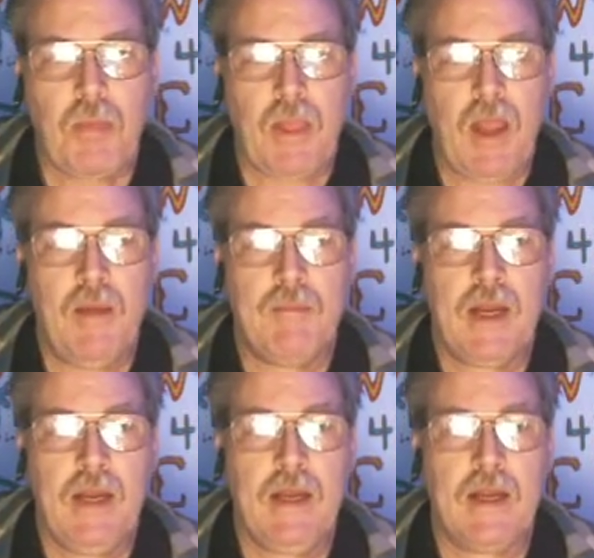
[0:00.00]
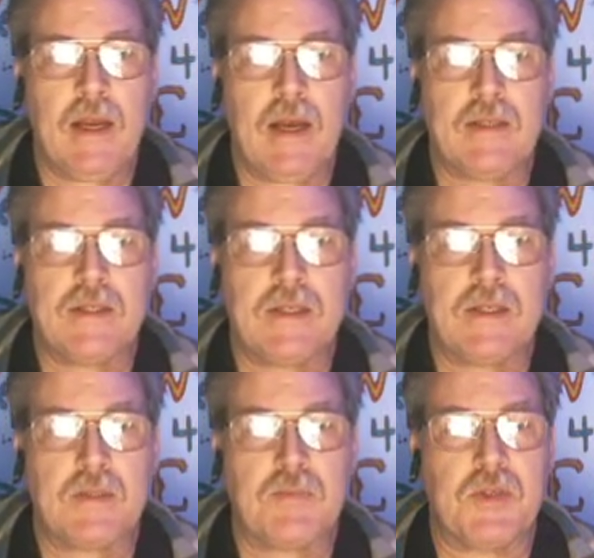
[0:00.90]
I'm going to hang on to
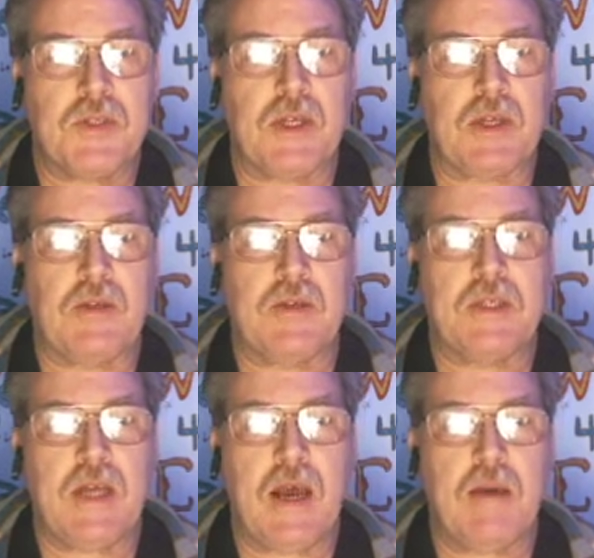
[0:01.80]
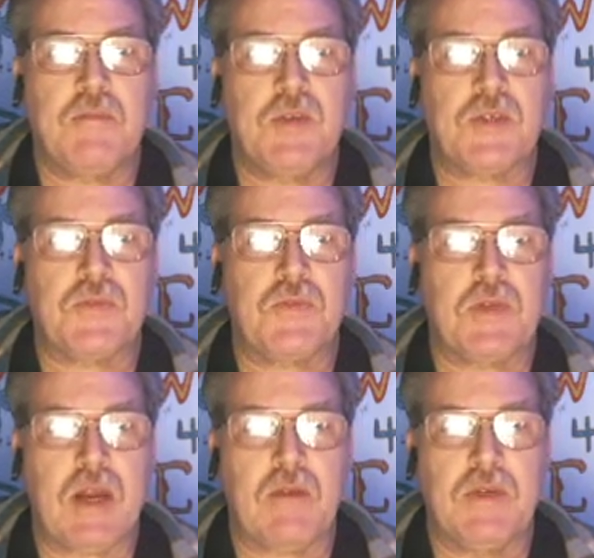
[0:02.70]
this particular tab just for
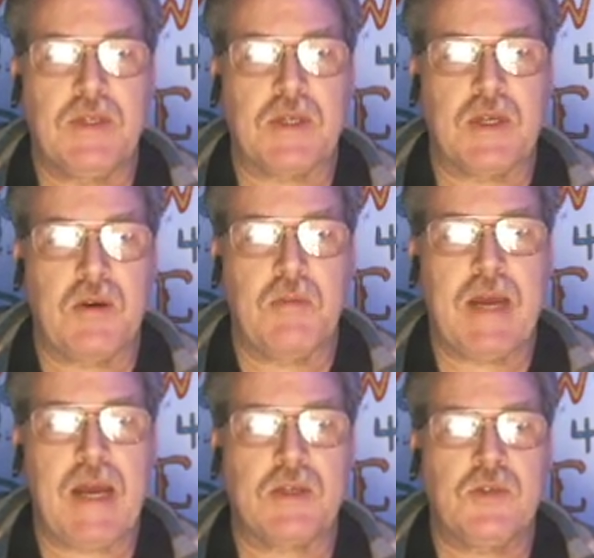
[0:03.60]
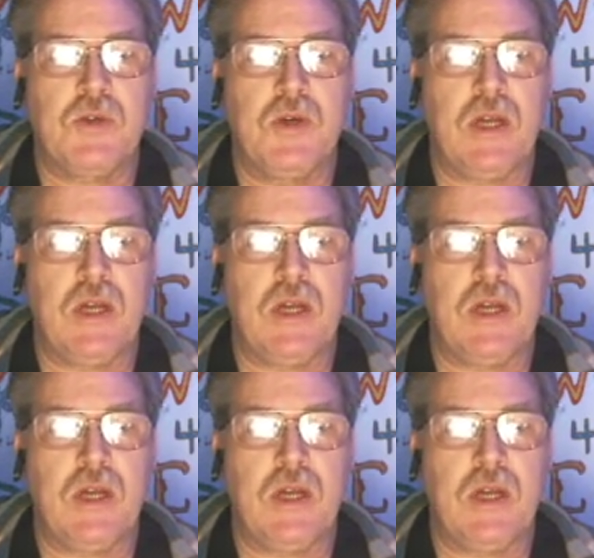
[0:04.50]
that reason, to go back to it.